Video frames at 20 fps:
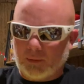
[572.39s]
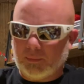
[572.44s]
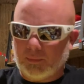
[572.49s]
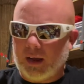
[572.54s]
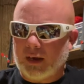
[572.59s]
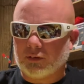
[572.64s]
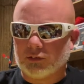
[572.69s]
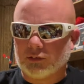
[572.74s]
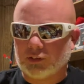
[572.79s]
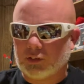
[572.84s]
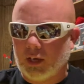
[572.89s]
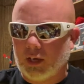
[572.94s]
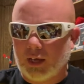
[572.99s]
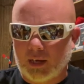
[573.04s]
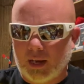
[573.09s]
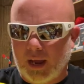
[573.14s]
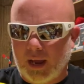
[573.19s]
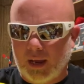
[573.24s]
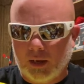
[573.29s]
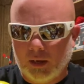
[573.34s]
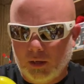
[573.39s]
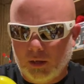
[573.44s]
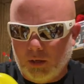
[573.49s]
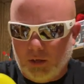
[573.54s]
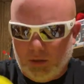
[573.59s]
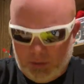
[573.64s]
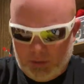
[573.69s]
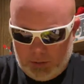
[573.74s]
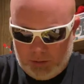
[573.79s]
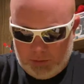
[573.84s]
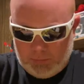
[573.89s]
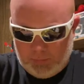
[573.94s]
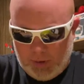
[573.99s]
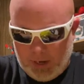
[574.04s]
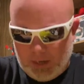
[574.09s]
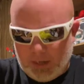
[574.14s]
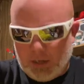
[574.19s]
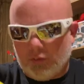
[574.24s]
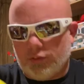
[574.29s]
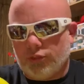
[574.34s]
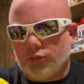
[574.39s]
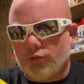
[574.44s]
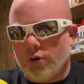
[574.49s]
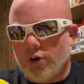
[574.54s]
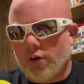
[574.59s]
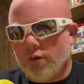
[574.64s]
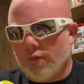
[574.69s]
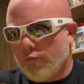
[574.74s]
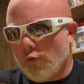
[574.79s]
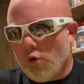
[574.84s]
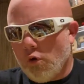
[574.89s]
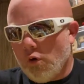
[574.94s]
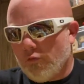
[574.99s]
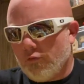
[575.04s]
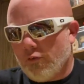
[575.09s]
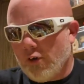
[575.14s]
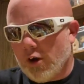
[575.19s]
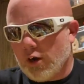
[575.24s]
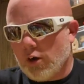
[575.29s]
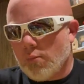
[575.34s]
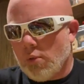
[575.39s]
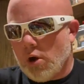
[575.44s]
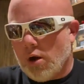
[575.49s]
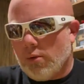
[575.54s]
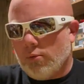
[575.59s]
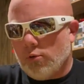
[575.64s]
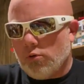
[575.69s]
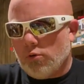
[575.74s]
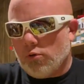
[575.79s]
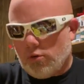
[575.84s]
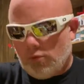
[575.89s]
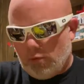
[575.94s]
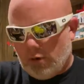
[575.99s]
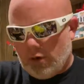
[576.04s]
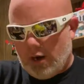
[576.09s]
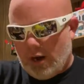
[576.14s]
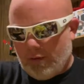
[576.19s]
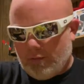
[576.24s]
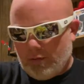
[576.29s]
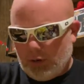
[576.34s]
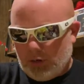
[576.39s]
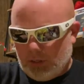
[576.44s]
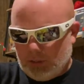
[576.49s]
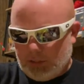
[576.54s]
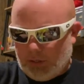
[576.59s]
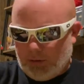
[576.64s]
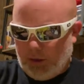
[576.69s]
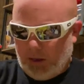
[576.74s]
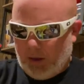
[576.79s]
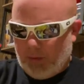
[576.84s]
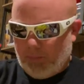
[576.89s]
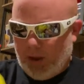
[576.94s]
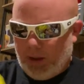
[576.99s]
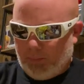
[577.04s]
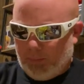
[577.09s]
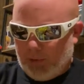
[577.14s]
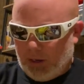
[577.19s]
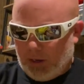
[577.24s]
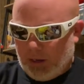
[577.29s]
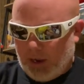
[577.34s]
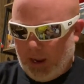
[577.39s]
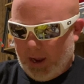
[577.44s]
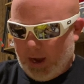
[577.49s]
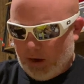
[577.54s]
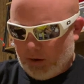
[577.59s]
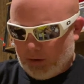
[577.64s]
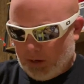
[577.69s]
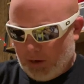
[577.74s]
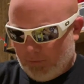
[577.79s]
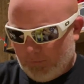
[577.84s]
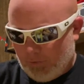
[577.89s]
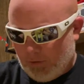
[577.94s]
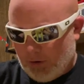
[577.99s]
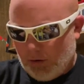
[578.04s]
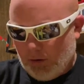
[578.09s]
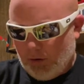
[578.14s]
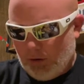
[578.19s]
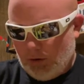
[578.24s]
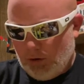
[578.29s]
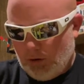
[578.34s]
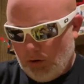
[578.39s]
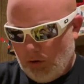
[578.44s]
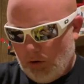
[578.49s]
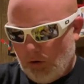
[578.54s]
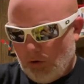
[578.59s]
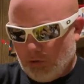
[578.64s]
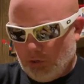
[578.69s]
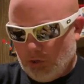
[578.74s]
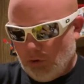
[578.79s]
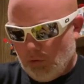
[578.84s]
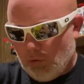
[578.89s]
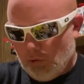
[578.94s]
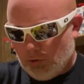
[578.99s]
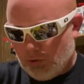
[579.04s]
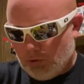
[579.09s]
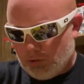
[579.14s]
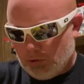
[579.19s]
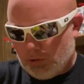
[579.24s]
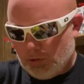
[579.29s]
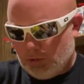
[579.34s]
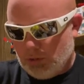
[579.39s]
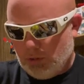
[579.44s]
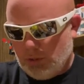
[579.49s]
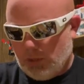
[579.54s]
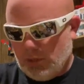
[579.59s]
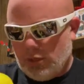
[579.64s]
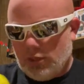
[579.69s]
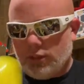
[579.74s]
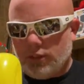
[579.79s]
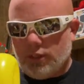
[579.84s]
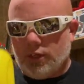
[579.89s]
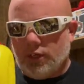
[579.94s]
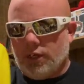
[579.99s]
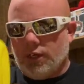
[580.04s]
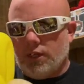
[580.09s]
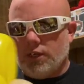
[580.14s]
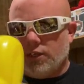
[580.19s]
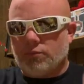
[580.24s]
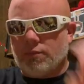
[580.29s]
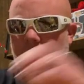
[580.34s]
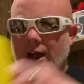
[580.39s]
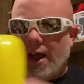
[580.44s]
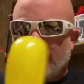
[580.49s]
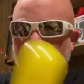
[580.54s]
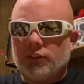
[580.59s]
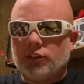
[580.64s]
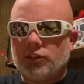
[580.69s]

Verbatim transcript: I'm not gonna say like make it a three or four finger bubble or whatever, because it, it may be a hair different on yours than it is mine.